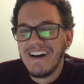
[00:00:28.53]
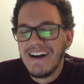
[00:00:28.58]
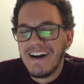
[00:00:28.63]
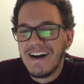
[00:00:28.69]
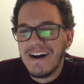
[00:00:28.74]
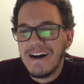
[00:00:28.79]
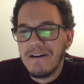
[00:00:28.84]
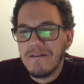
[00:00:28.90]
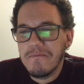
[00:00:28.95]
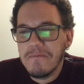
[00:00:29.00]

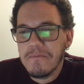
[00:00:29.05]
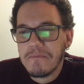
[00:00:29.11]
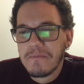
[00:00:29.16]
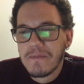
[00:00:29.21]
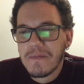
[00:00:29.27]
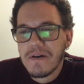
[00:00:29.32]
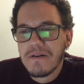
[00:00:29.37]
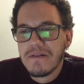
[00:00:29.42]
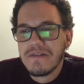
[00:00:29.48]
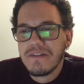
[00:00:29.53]

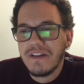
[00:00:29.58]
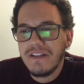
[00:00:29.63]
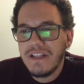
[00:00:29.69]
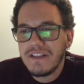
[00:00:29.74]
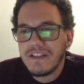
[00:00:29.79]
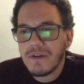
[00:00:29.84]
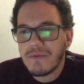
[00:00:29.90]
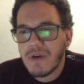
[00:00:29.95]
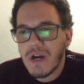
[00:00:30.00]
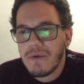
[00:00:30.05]
The
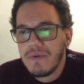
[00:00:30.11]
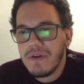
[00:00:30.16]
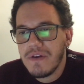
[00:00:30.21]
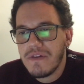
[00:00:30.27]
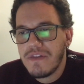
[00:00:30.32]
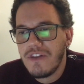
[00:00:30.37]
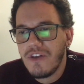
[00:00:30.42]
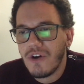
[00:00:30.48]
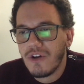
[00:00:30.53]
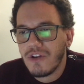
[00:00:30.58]
literary,
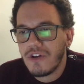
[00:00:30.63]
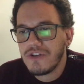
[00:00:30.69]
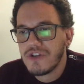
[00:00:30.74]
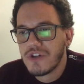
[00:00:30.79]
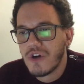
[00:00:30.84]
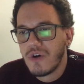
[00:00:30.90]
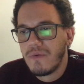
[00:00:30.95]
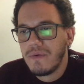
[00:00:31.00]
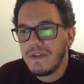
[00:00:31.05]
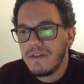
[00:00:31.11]

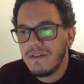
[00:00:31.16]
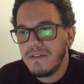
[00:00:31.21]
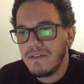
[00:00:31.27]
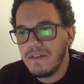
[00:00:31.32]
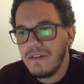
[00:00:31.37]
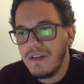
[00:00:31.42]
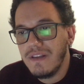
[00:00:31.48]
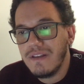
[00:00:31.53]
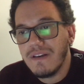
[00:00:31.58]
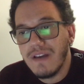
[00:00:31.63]
theological, and
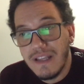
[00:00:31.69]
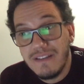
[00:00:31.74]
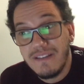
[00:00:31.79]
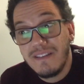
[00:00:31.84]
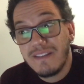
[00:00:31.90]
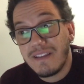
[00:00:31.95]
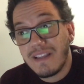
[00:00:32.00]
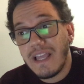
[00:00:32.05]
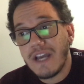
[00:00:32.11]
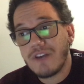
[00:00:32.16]

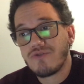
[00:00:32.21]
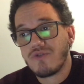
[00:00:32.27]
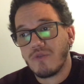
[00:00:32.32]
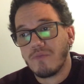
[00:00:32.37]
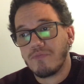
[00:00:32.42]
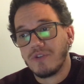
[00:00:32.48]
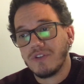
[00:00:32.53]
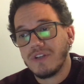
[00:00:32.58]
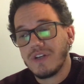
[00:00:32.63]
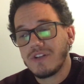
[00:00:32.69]
intellectual
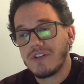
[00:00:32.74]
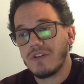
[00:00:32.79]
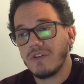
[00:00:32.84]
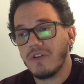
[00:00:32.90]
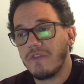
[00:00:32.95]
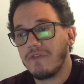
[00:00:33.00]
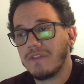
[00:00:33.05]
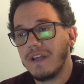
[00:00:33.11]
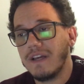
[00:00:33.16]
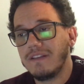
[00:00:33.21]
production
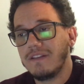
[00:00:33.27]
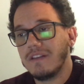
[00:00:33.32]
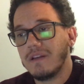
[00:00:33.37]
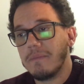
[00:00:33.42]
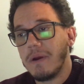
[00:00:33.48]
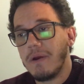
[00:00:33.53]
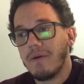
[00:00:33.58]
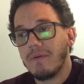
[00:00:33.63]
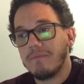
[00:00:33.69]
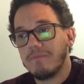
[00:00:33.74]
of
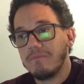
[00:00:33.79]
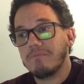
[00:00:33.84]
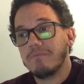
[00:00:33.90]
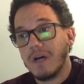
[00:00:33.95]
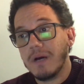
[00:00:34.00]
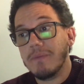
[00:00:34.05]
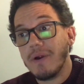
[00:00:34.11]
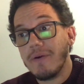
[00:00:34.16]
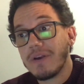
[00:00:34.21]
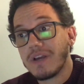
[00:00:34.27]

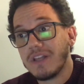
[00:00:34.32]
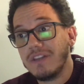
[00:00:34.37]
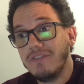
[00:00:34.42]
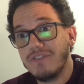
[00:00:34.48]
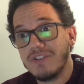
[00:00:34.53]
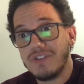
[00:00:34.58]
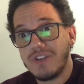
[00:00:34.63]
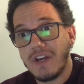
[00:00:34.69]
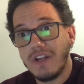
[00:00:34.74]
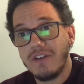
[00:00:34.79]
American
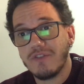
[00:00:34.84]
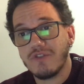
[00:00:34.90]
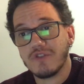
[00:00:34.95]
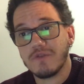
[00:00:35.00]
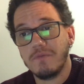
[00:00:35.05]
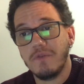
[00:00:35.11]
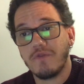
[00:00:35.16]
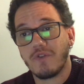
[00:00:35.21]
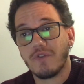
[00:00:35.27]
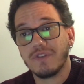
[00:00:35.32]
evangelicals
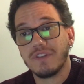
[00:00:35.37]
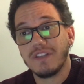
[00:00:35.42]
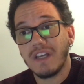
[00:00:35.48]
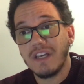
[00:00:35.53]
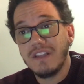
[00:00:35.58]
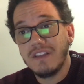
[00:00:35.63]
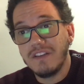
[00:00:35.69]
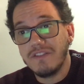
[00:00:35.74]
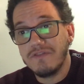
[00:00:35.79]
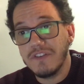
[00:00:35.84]
before the
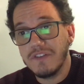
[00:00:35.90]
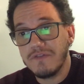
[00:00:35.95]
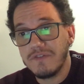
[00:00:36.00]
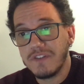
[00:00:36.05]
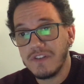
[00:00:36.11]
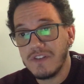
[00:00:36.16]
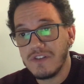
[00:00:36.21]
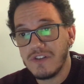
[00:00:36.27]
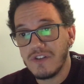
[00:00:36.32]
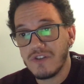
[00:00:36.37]

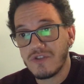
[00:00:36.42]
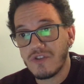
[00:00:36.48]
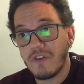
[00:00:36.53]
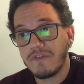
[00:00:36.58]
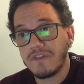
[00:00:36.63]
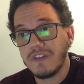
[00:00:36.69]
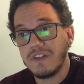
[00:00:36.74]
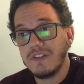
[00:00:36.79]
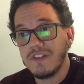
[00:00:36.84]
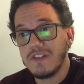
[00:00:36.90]
1950s is
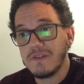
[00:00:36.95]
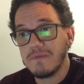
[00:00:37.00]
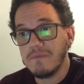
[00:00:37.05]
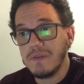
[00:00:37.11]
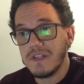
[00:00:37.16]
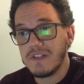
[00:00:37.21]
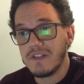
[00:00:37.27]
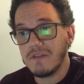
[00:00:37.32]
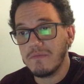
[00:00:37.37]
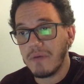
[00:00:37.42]
often
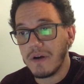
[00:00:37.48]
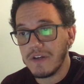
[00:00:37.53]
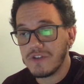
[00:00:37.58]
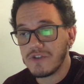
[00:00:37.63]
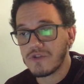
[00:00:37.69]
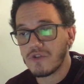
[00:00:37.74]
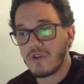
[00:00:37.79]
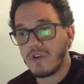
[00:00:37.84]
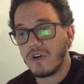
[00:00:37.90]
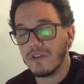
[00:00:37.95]
dismissed by
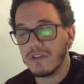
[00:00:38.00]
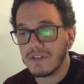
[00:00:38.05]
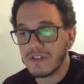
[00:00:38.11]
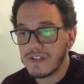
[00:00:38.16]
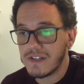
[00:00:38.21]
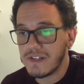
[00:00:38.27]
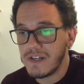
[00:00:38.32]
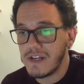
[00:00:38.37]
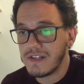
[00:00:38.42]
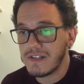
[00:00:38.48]

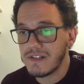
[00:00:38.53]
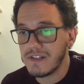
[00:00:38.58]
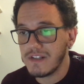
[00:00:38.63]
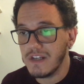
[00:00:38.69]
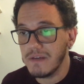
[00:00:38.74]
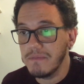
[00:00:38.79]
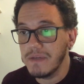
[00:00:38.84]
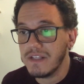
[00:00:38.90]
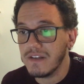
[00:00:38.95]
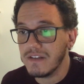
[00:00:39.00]
scholars as
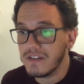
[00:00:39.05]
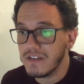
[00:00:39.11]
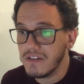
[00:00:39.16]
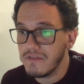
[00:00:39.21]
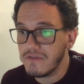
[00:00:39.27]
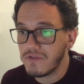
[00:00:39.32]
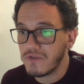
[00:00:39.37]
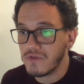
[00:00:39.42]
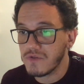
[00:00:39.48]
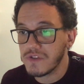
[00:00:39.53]

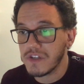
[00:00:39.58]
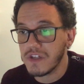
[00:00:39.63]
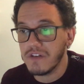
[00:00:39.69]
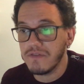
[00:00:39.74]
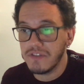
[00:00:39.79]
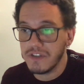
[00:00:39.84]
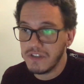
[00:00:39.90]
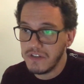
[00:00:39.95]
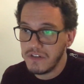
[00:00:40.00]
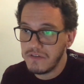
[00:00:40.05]
imitative,
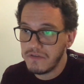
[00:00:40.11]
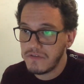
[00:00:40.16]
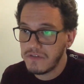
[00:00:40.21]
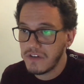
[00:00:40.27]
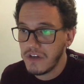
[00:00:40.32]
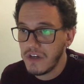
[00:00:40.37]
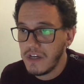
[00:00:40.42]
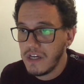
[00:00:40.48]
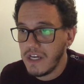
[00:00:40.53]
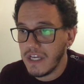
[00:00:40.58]
conservative,
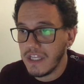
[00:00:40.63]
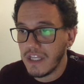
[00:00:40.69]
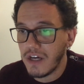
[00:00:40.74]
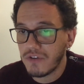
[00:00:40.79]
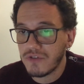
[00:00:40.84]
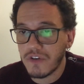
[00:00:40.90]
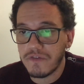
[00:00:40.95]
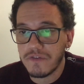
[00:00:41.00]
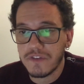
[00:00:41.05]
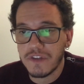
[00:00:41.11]
and
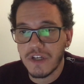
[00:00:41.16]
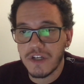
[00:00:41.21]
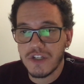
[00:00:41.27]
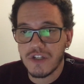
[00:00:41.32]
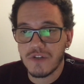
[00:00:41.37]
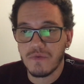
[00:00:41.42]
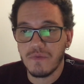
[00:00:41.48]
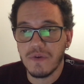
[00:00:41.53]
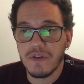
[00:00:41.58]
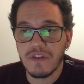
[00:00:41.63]
out of
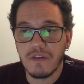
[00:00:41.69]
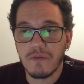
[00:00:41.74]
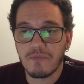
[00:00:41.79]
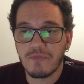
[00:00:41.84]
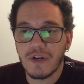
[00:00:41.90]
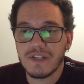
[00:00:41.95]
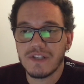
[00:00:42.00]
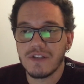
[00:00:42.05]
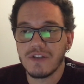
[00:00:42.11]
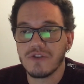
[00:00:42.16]
touch with the
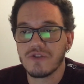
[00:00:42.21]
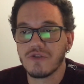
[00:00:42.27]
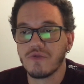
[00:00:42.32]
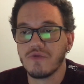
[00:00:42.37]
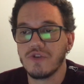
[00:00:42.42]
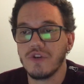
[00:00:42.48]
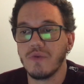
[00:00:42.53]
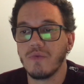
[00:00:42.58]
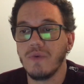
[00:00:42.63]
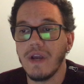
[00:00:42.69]
pressing
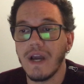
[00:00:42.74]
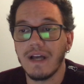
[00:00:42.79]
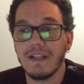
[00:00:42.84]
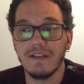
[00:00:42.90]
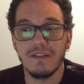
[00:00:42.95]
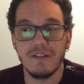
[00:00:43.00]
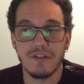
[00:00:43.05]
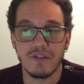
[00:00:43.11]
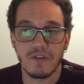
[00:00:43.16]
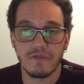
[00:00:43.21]
social
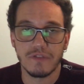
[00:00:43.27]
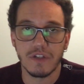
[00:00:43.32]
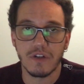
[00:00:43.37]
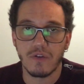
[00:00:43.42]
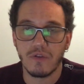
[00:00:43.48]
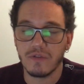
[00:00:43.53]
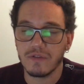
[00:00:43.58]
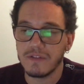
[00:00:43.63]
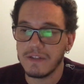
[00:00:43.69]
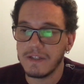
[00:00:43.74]
realities of the
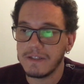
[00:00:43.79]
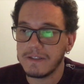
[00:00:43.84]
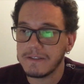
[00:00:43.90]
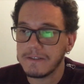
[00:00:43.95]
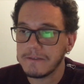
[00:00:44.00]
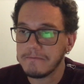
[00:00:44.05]
continent.